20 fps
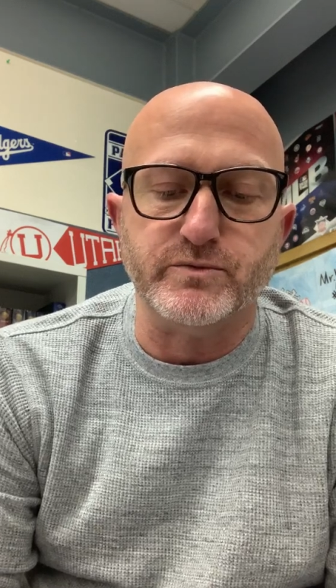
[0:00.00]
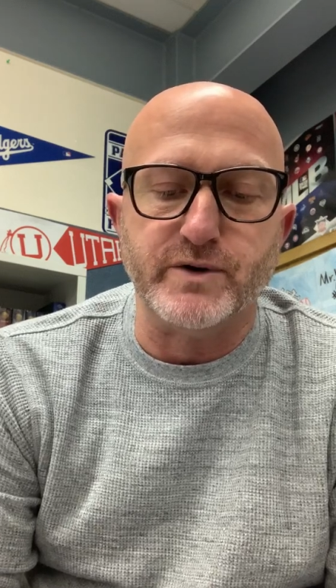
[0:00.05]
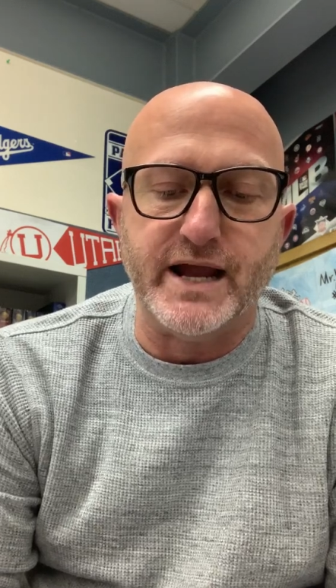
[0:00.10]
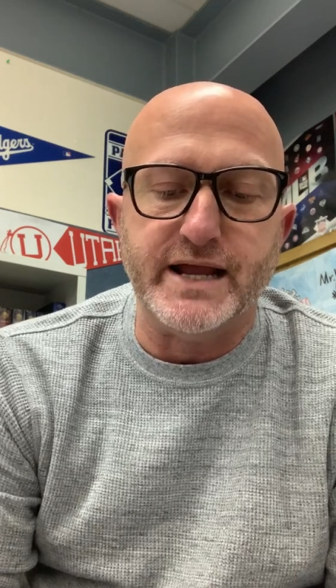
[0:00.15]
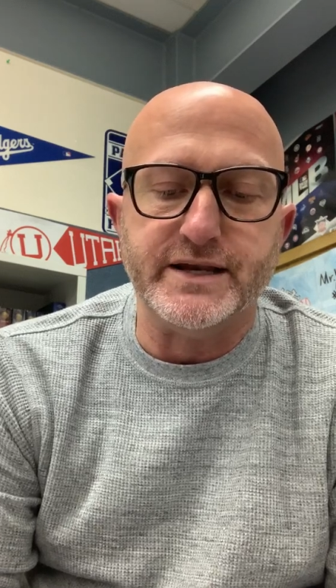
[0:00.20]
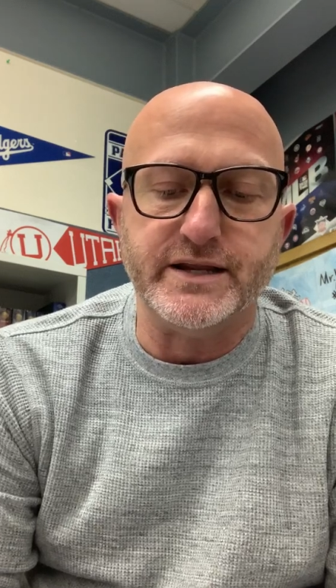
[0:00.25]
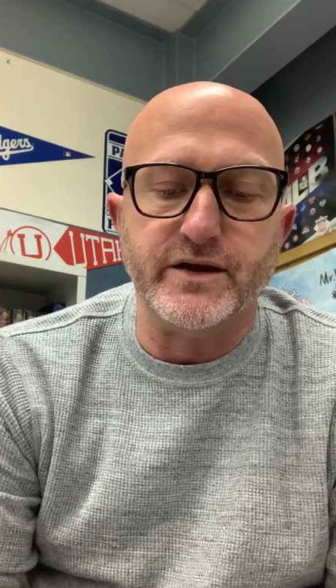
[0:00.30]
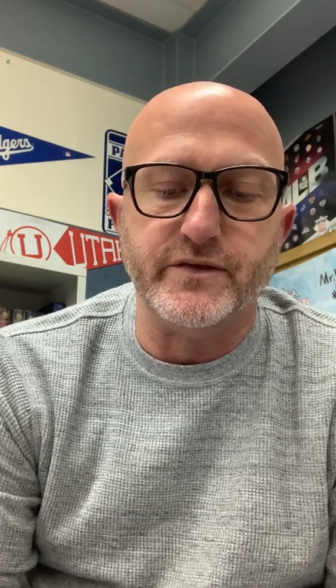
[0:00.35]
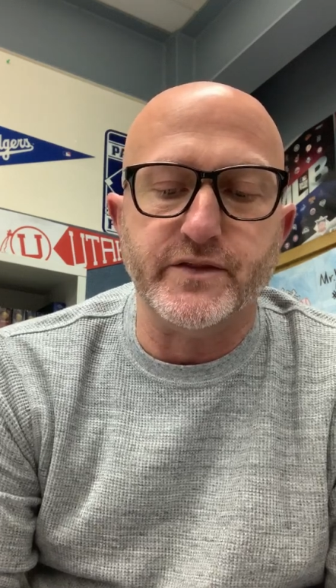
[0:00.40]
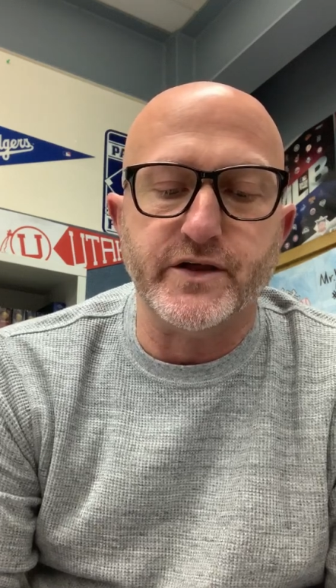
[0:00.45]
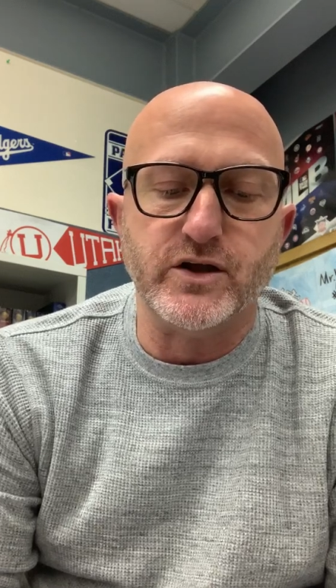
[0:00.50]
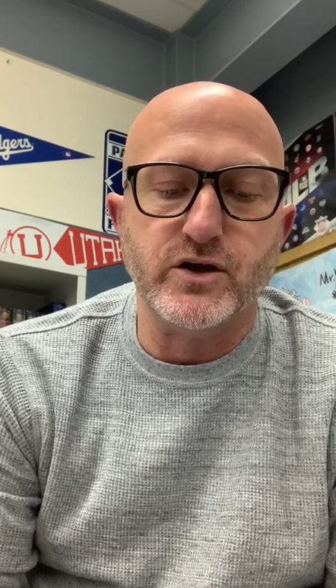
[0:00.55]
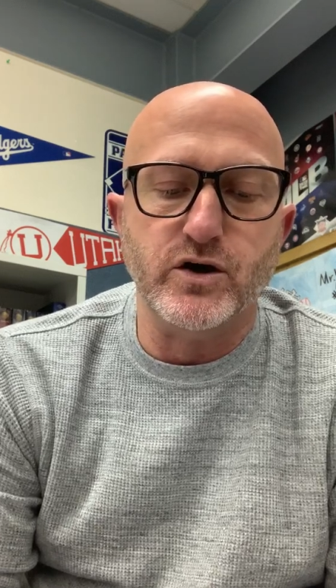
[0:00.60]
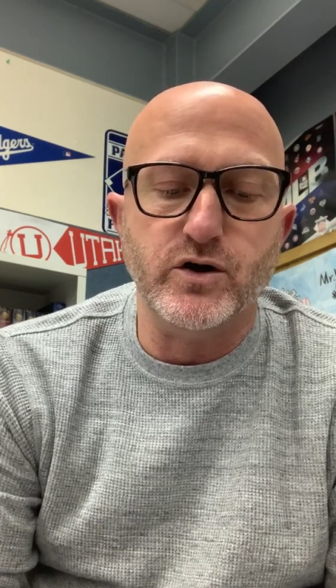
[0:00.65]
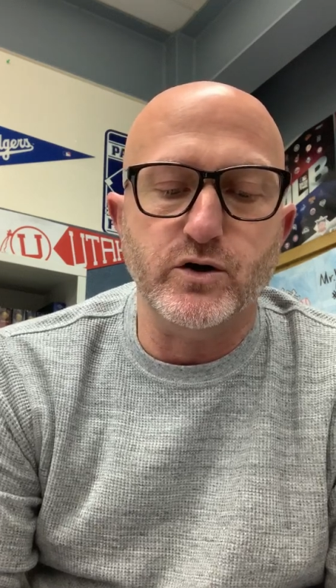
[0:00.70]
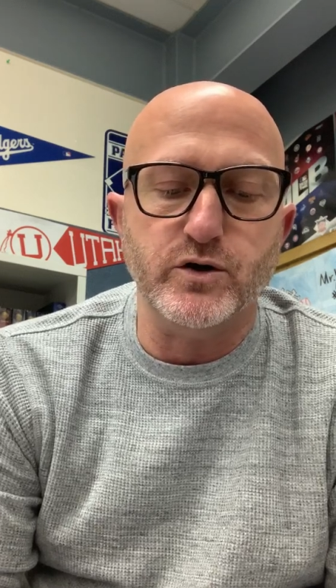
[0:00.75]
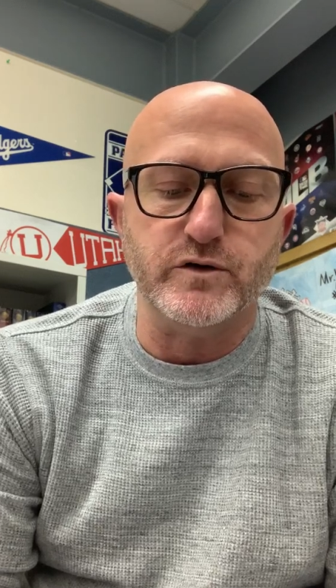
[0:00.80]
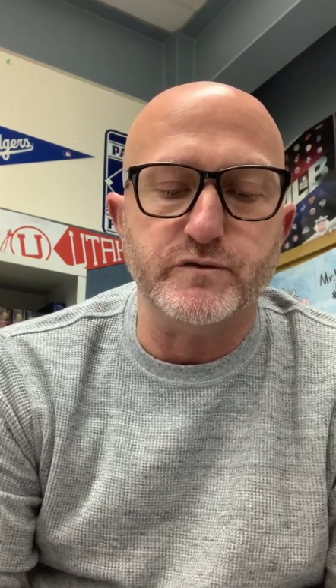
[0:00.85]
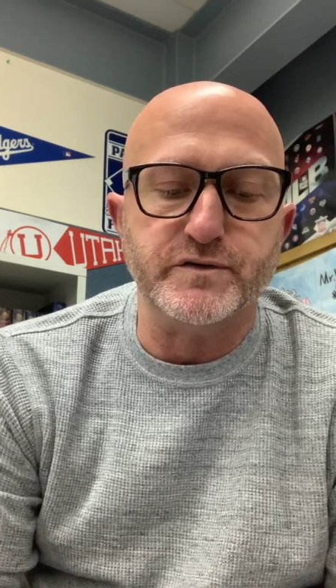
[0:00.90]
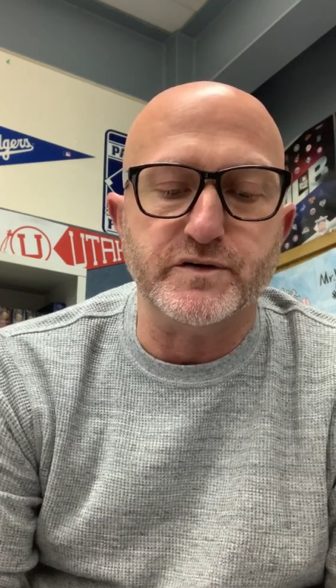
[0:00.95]
write down the
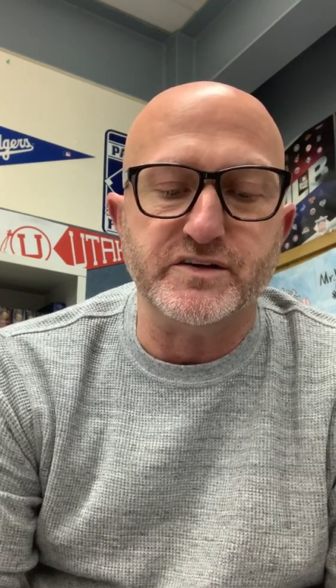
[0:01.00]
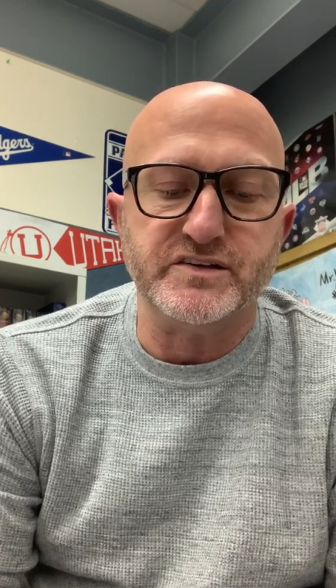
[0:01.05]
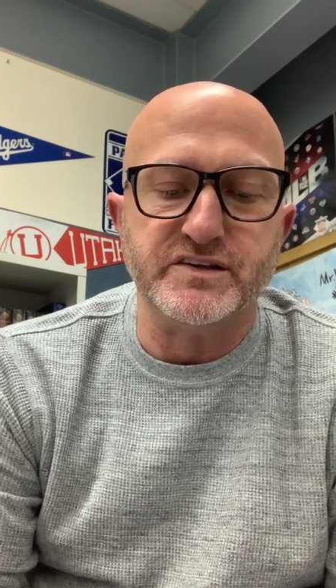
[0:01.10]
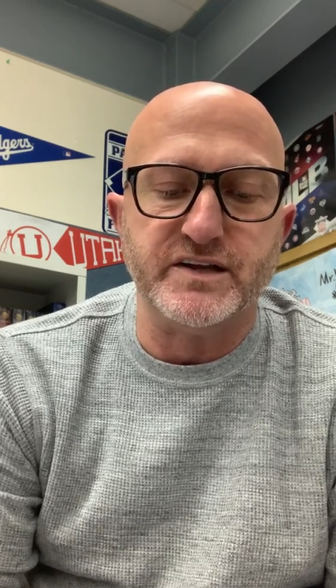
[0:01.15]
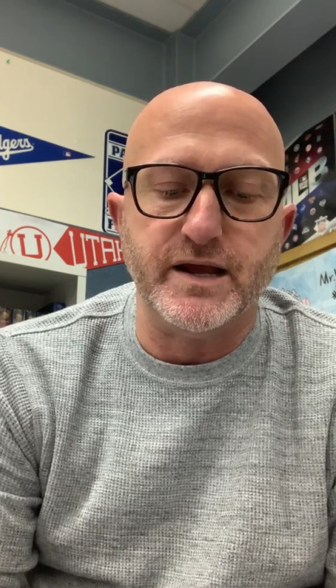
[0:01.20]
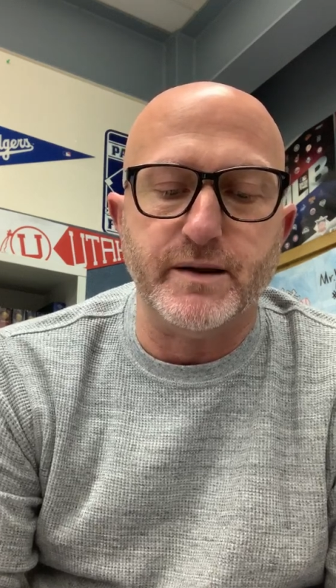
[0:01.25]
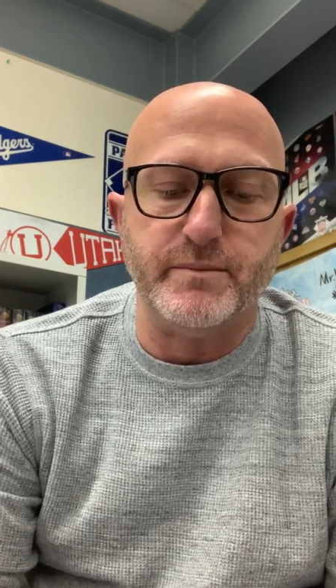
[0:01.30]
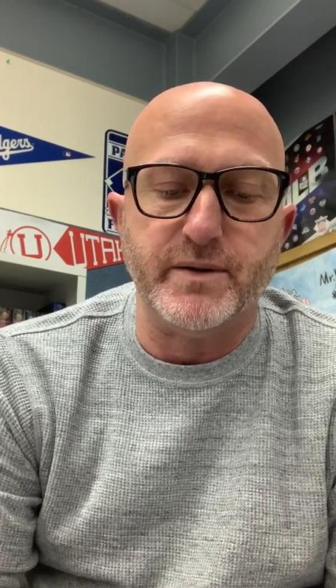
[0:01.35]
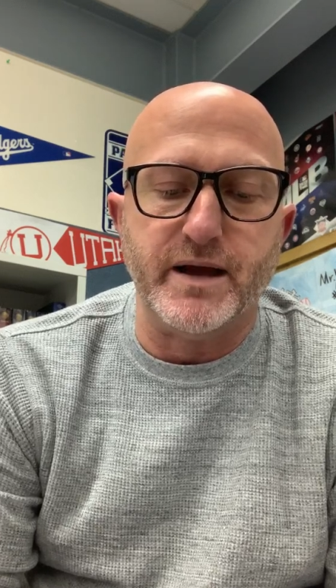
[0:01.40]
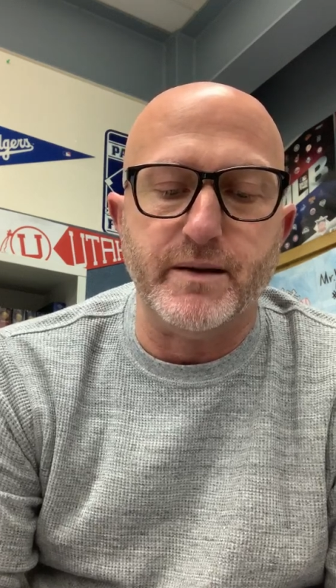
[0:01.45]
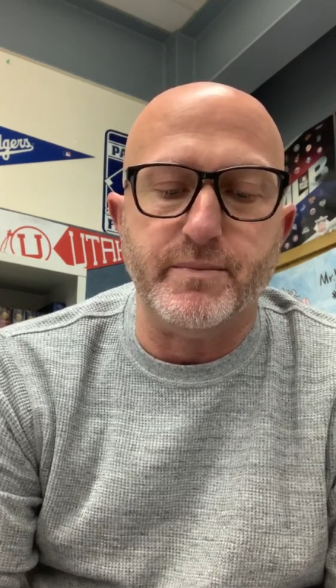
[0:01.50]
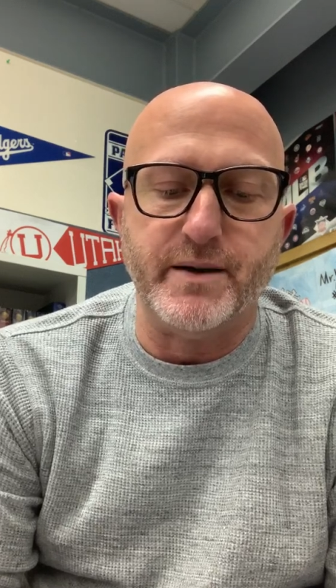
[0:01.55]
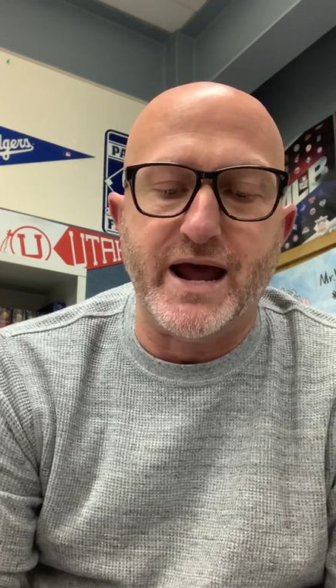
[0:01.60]
code for standby